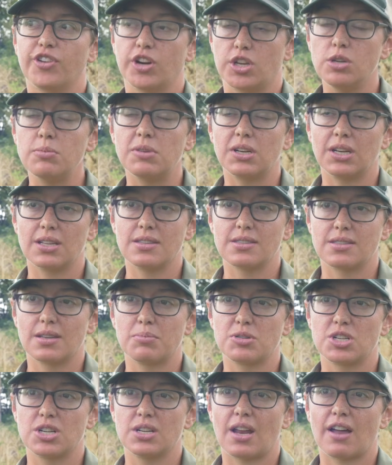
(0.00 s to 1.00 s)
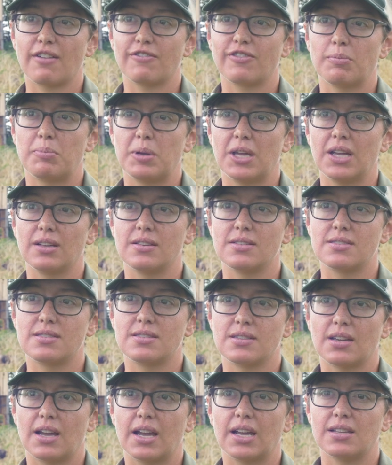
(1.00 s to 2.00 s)
for human consumption, not for
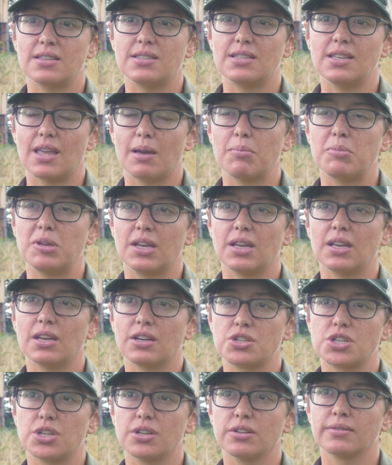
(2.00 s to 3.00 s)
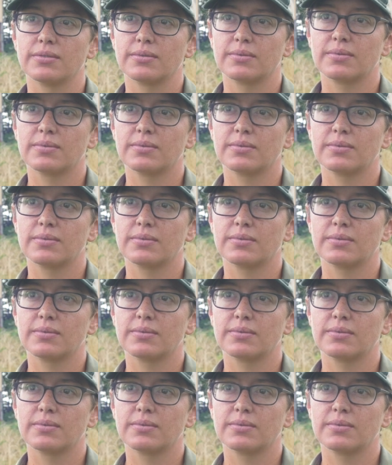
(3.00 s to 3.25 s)
pigs, I could see that being an issue.